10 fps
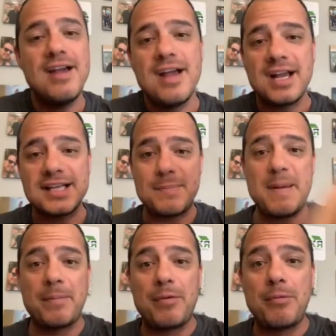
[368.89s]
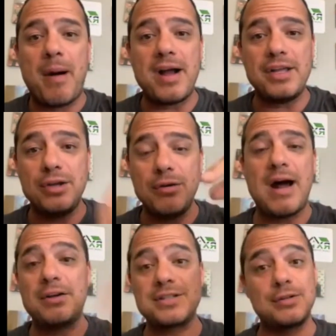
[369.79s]
Because the people who buy your
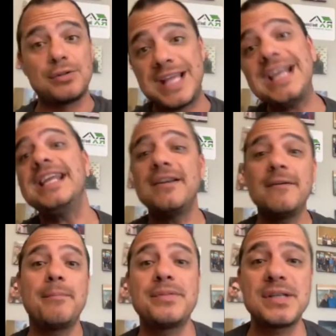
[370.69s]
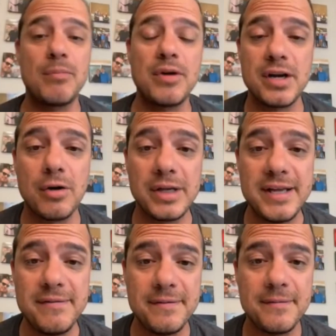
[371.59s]
house, don't they need somewhere to go
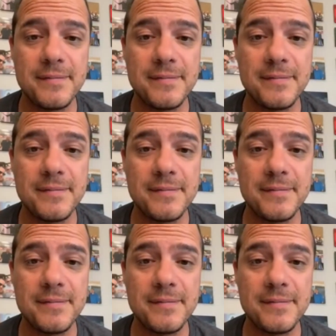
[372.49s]
live?